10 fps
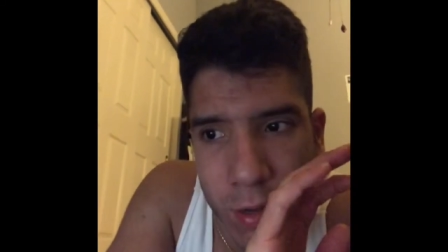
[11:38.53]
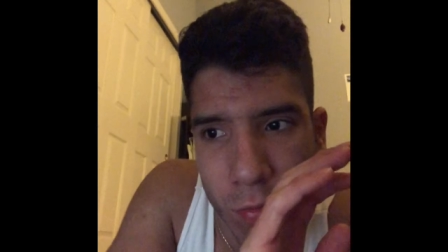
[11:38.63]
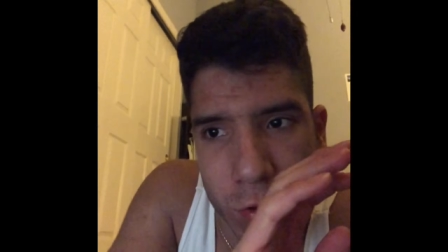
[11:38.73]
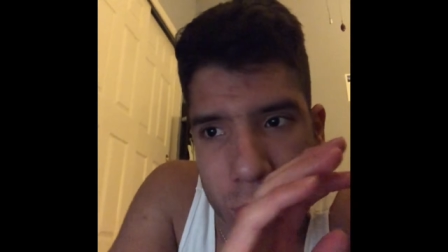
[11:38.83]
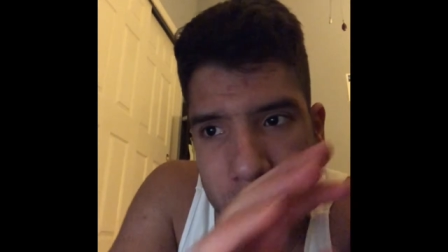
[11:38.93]

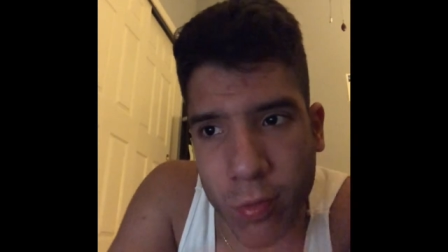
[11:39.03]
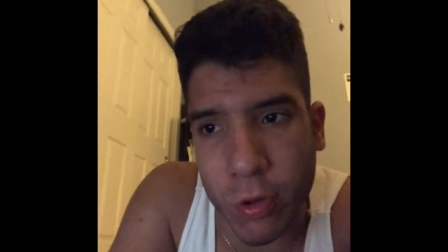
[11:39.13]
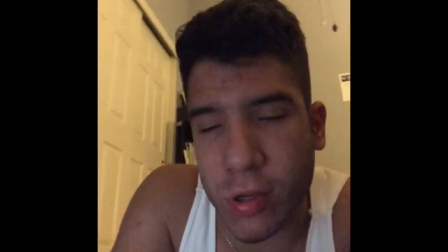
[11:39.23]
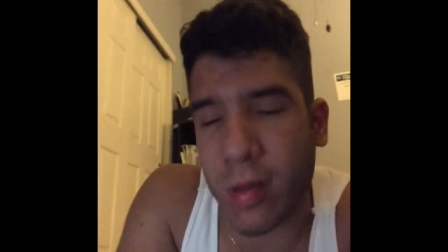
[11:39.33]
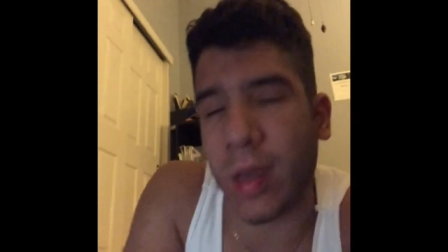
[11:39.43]
We're
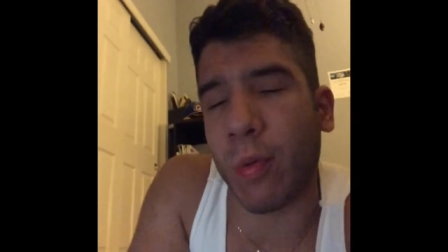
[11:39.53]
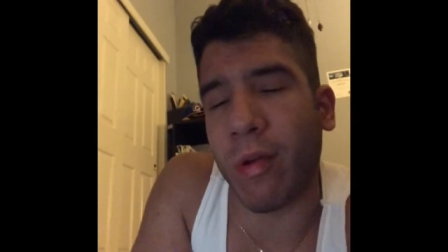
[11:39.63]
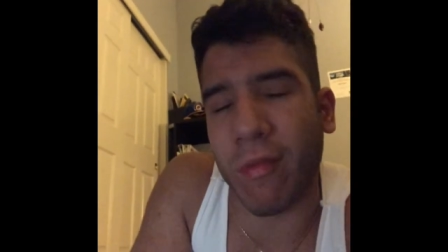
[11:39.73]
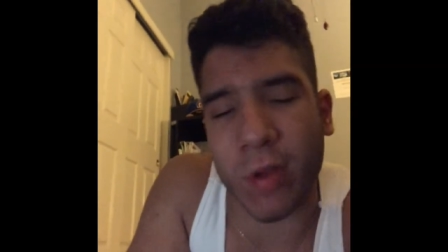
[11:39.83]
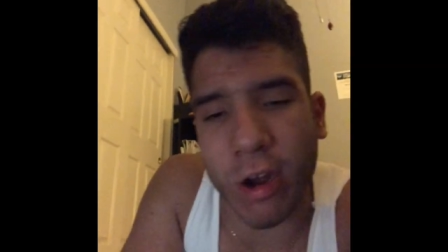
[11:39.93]
just staying away
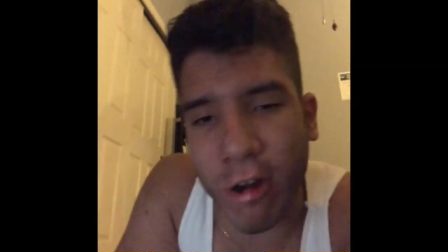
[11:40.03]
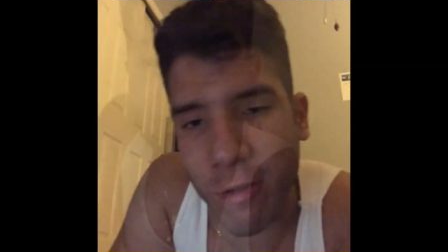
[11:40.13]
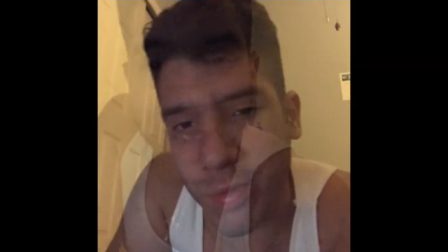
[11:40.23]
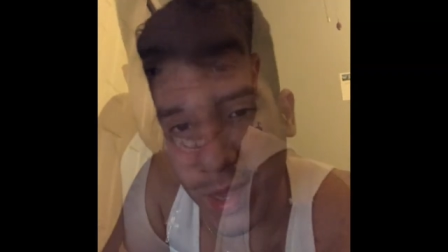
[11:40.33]
from carbs.